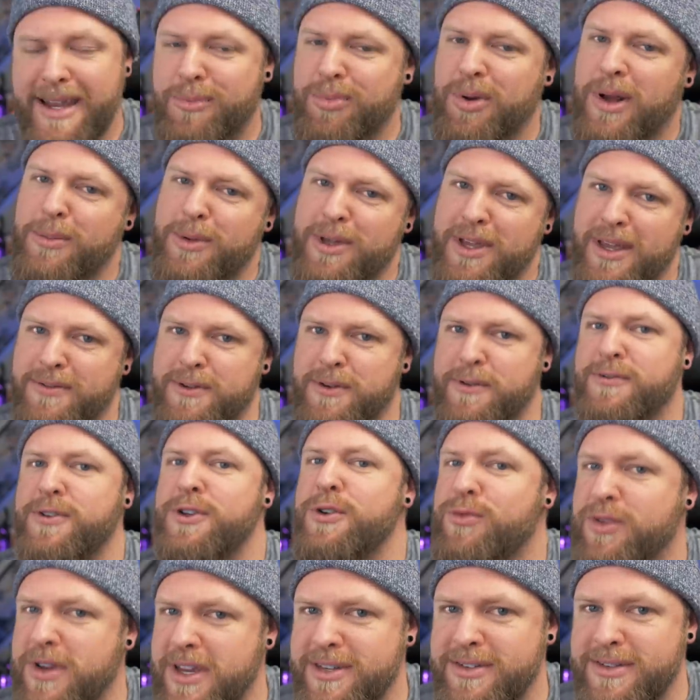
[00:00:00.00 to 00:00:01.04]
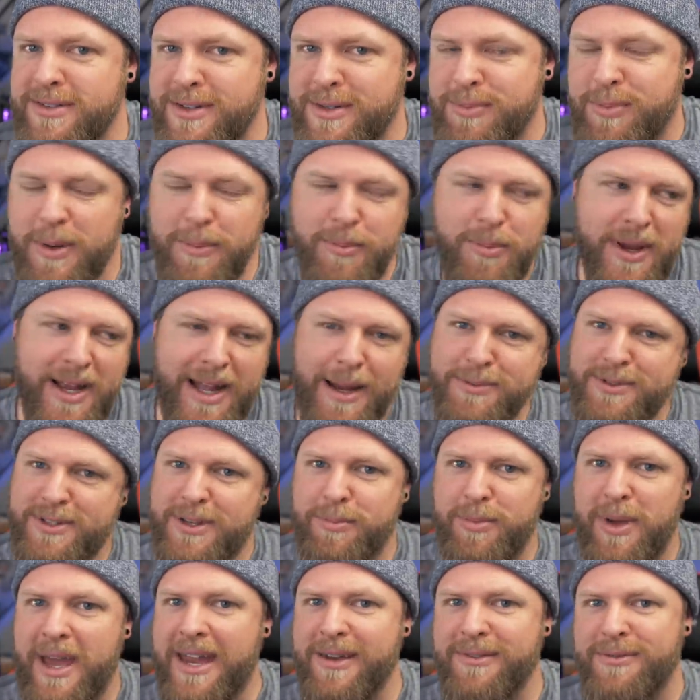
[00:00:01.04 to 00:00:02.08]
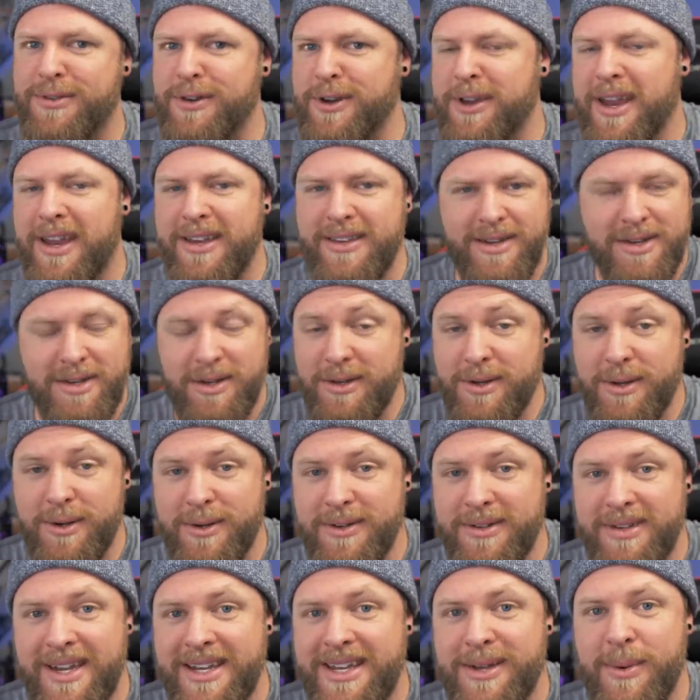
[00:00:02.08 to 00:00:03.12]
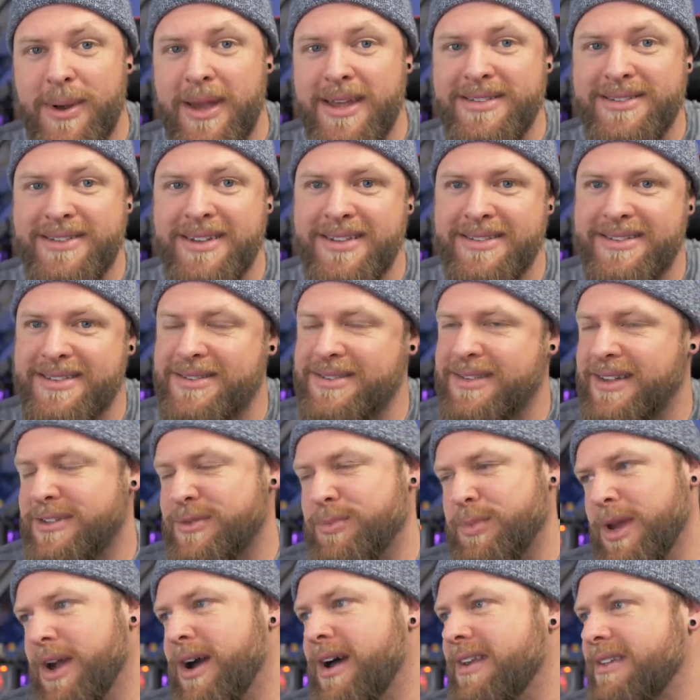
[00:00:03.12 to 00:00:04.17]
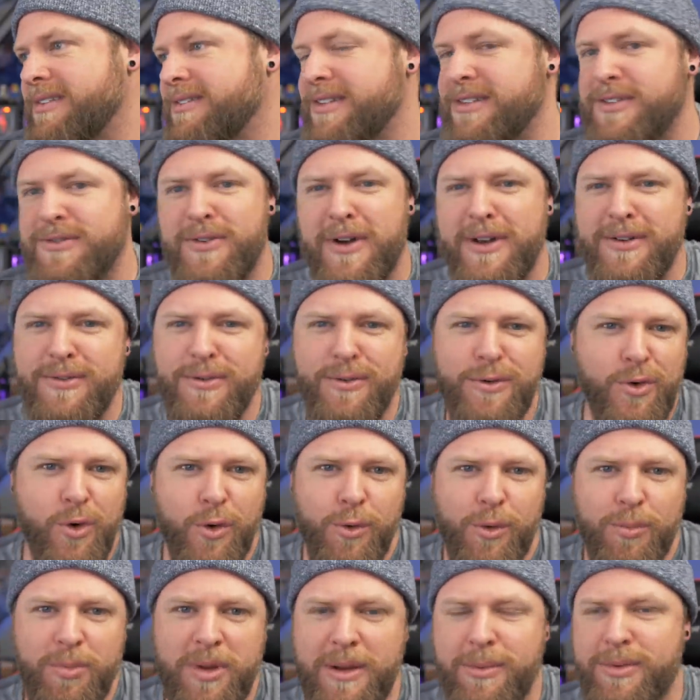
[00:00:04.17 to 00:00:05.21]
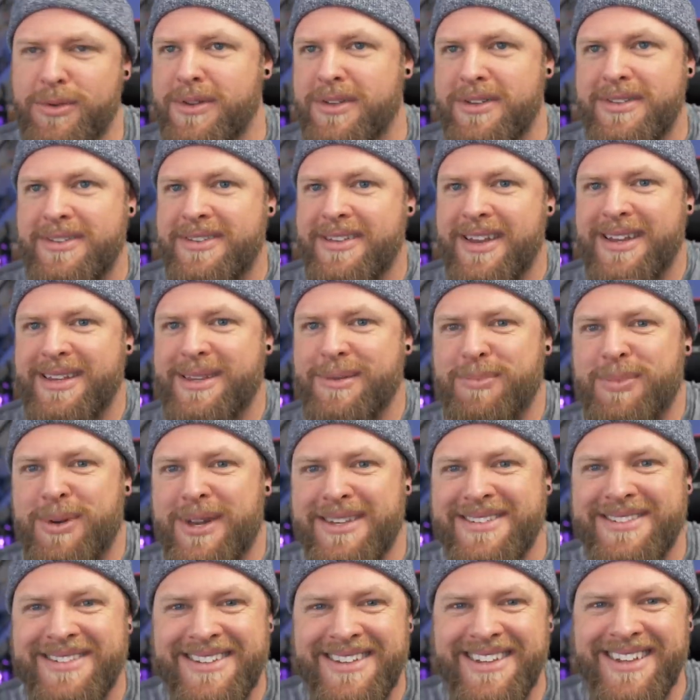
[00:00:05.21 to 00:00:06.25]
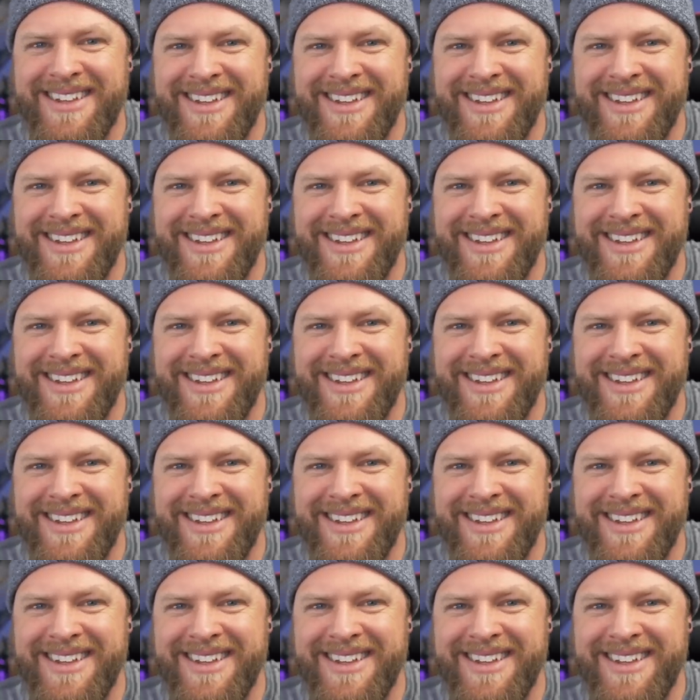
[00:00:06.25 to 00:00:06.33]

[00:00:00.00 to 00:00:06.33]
could probably give you a few reasons, but big ups to Ben for getting you to do it anyways, because let's be honest, it's fun for normal people to take the piss.